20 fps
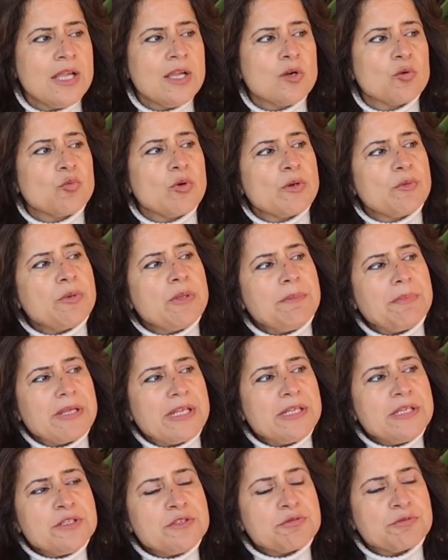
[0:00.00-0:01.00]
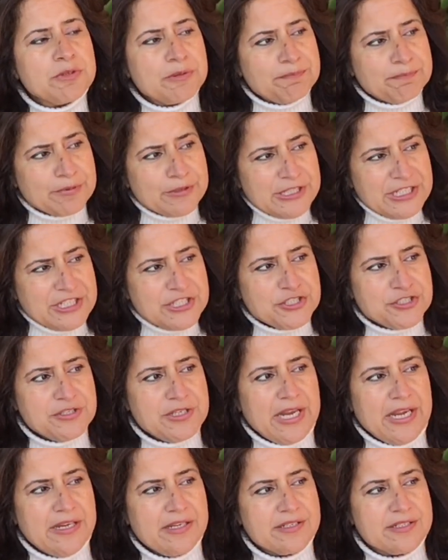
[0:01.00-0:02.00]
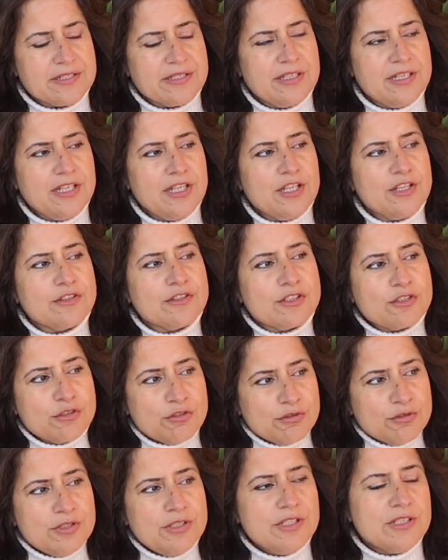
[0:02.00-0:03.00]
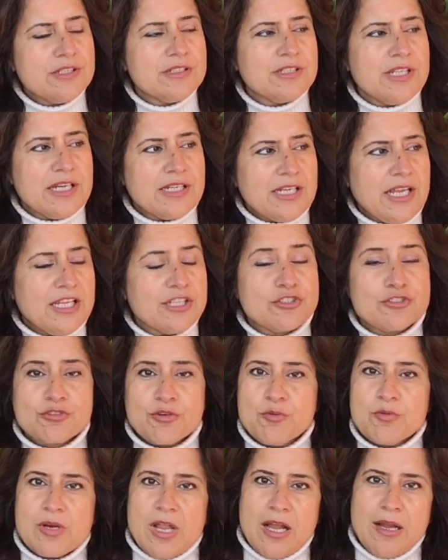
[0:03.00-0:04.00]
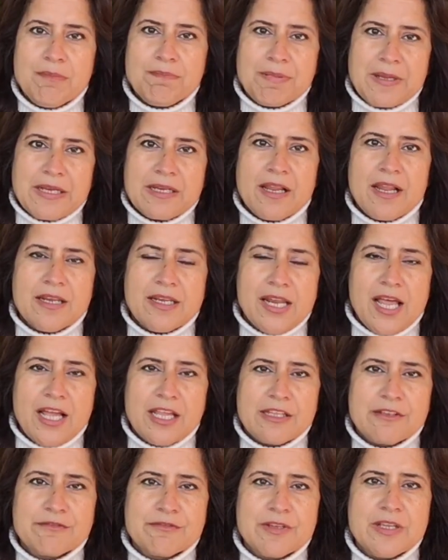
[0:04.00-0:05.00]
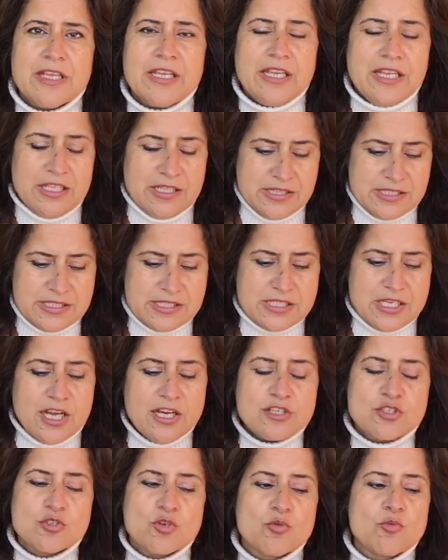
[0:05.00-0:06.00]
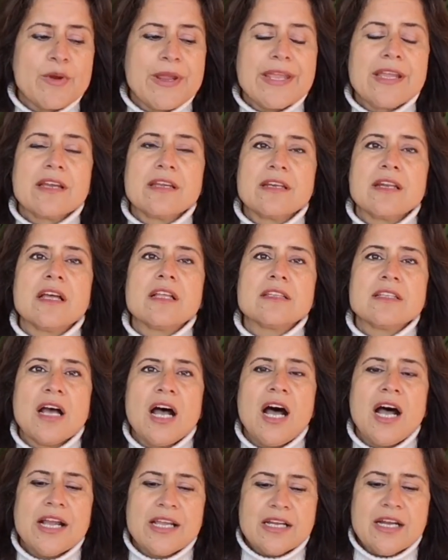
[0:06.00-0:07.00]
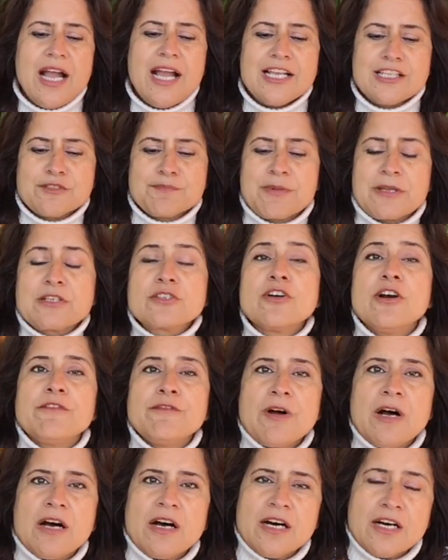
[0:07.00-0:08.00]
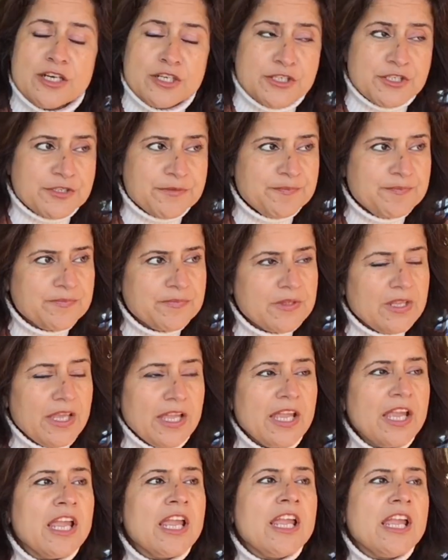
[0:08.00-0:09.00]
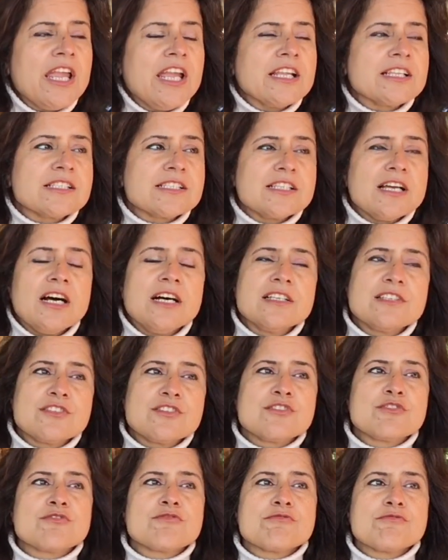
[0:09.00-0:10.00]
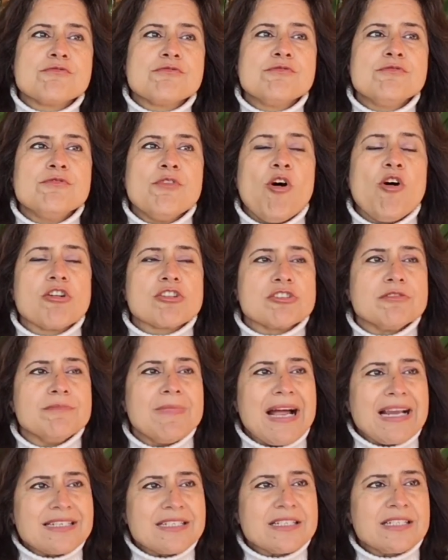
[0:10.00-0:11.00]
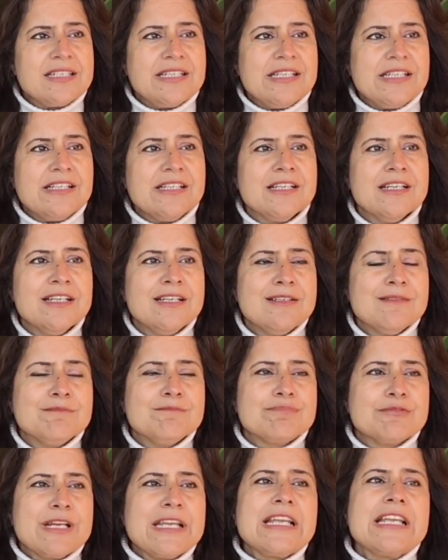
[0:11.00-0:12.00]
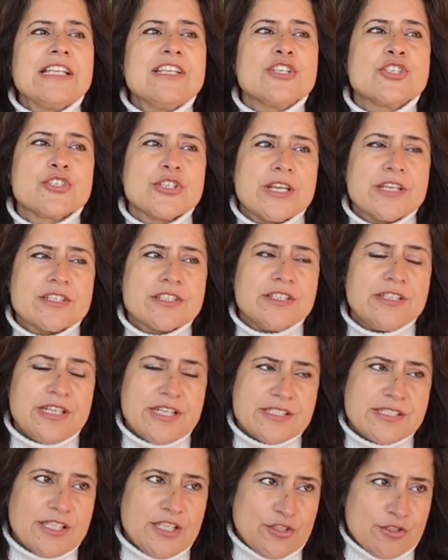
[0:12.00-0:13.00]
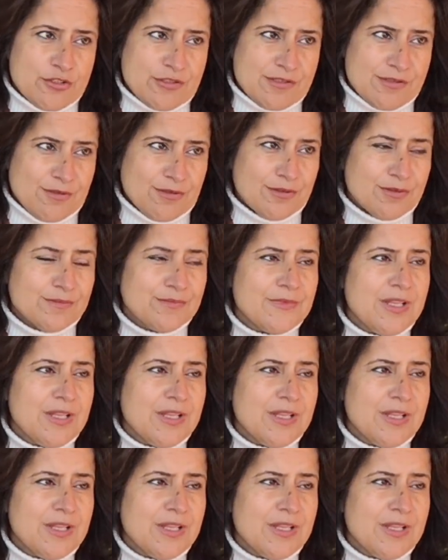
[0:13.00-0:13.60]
When we begin to appreciate the good that has shown up in our life, it'll start to awaken the higher aspect of our heart. Okay. It starts to automatically bring in gentleness in the soul.